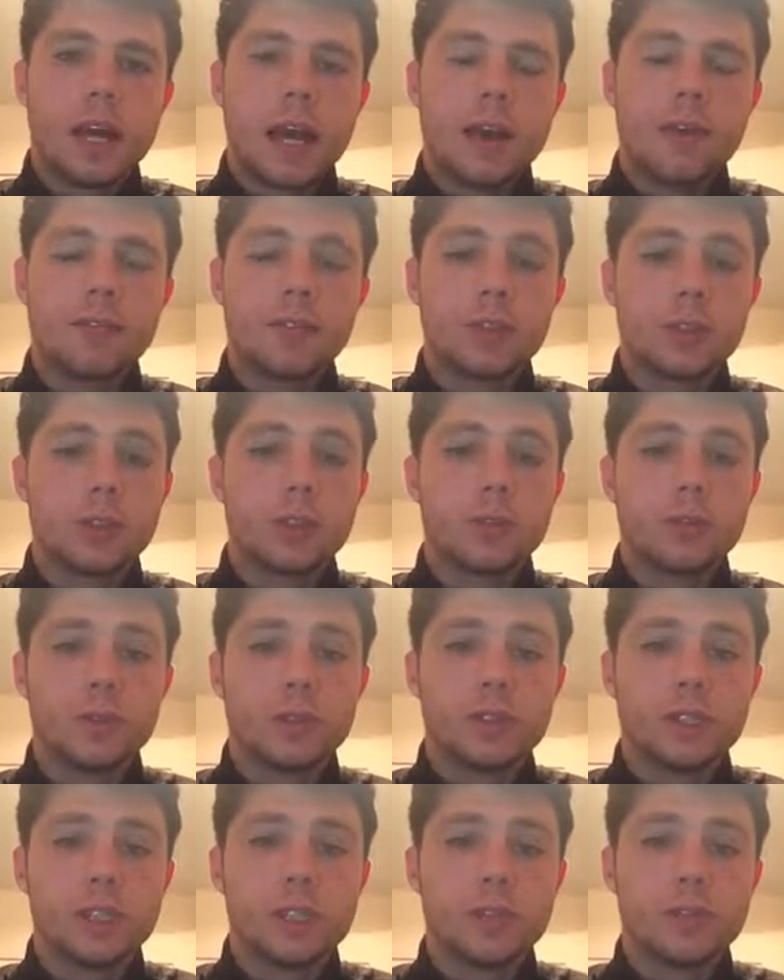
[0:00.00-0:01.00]
after
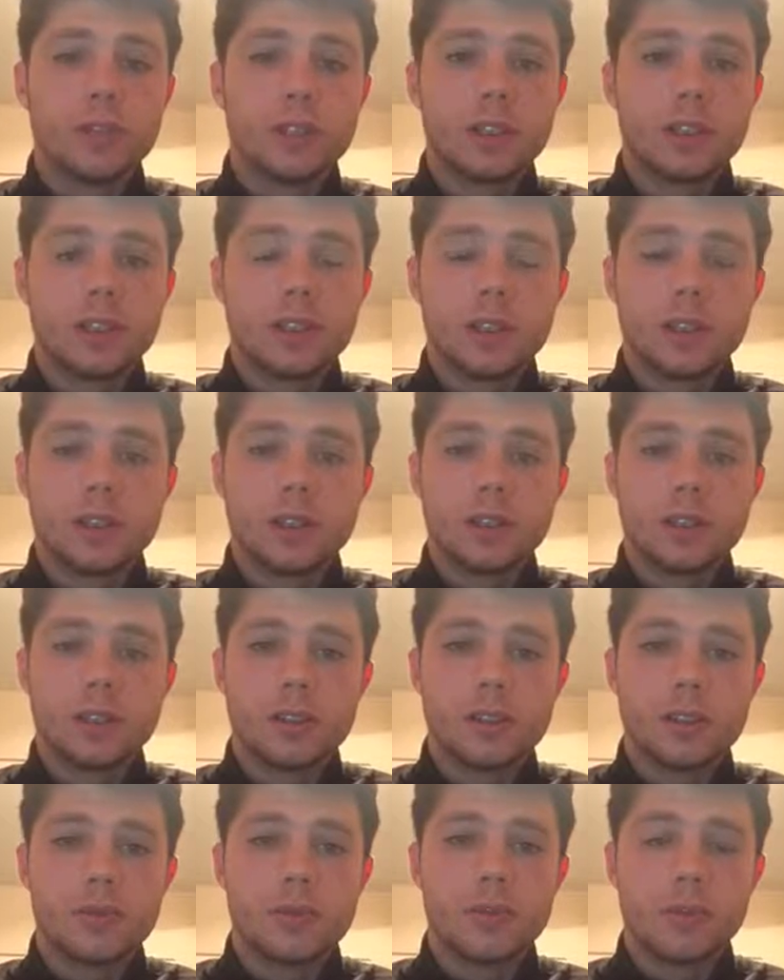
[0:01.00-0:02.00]
receiving
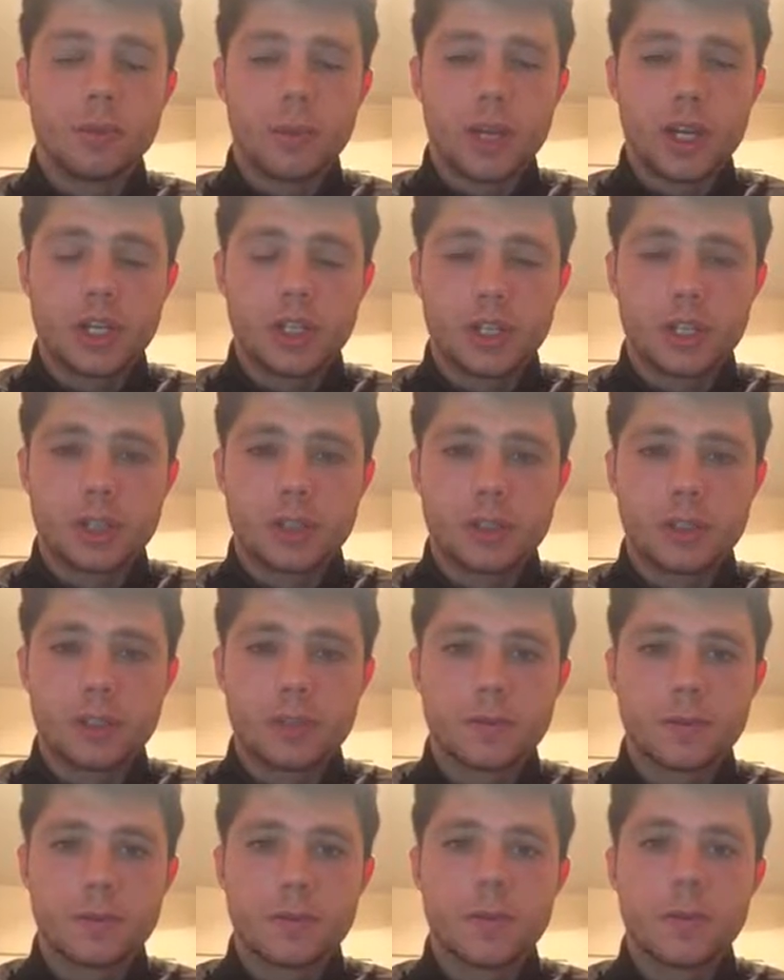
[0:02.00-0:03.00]
these
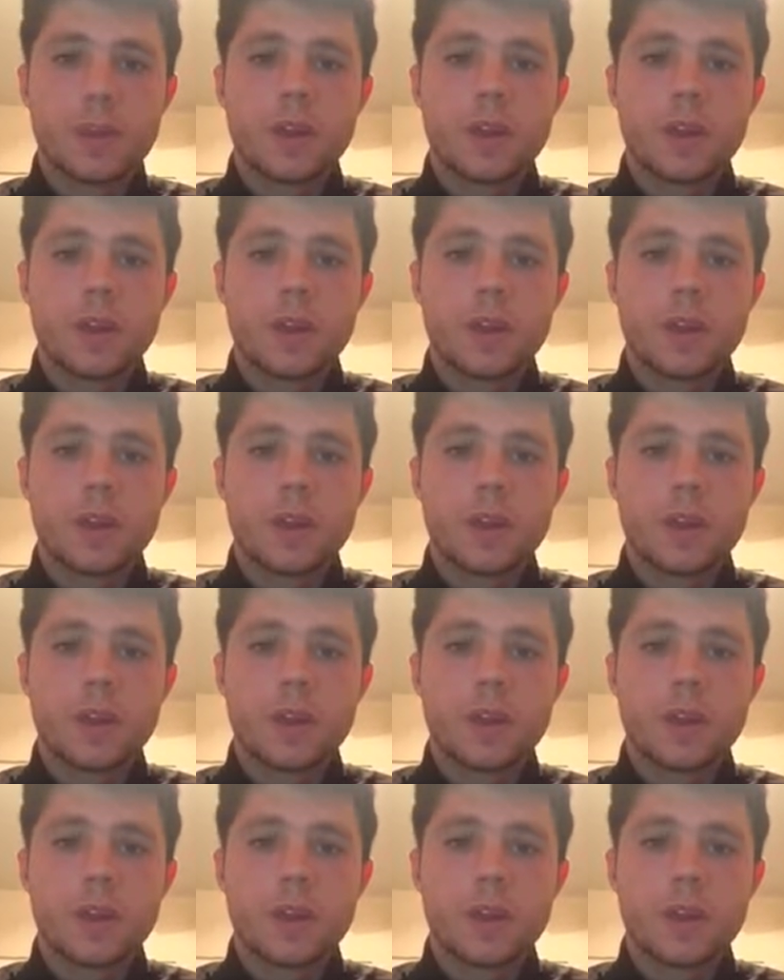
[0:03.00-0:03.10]
informations,